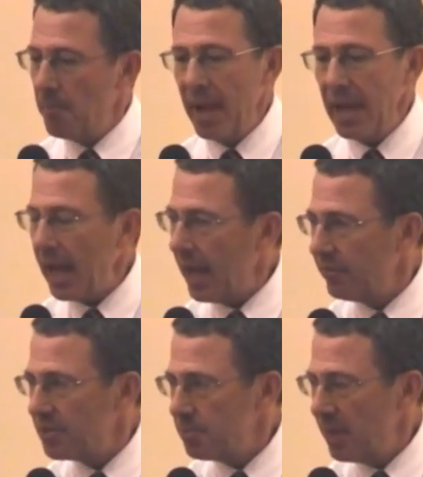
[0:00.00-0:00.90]
may
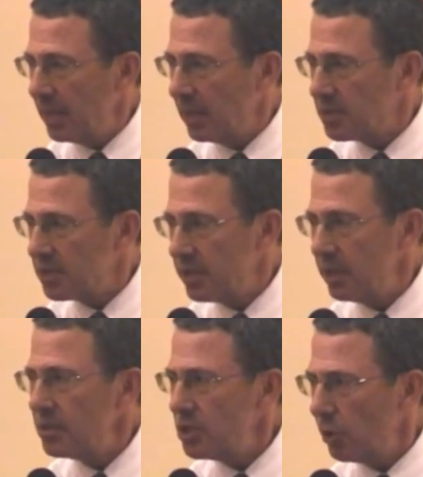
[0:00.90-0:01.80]
have as many as
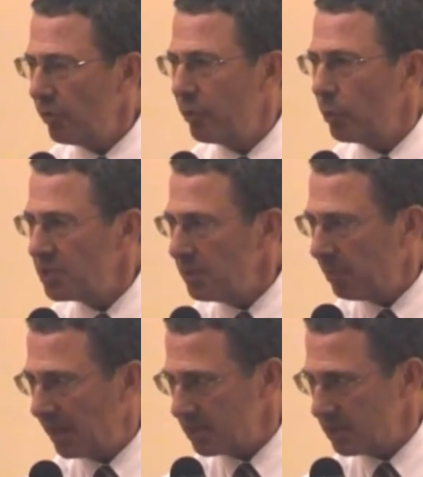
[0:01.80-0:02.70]
30 or 40
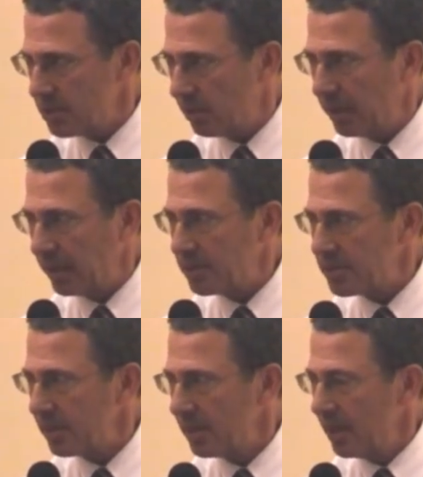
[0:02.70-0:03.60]
buttons on
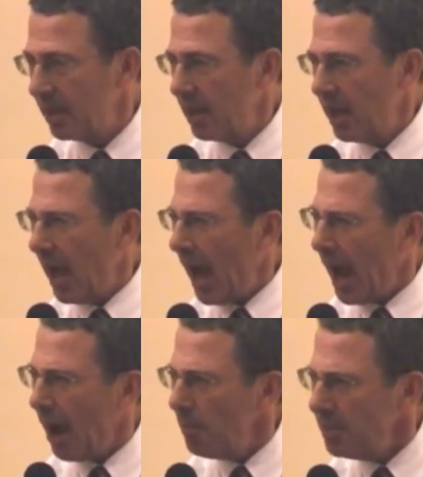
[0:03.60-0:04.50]
it.
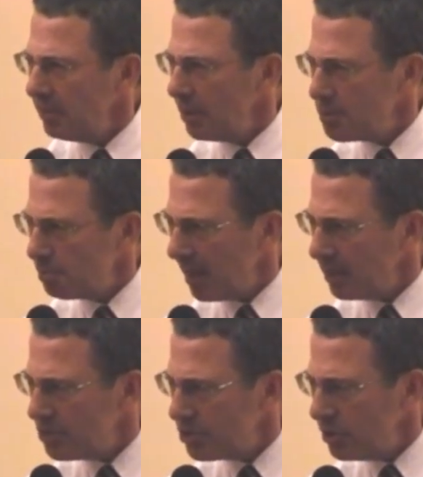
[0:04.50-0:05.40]
How many of those
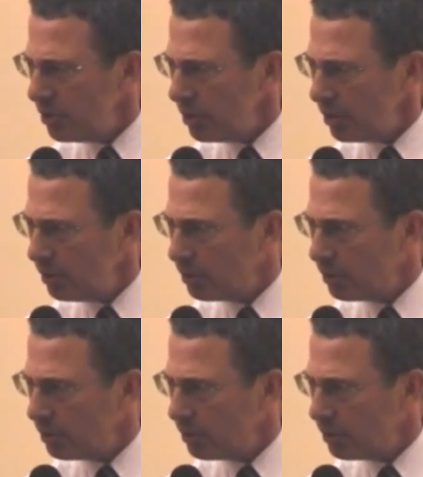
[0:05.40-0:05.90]
buttons do you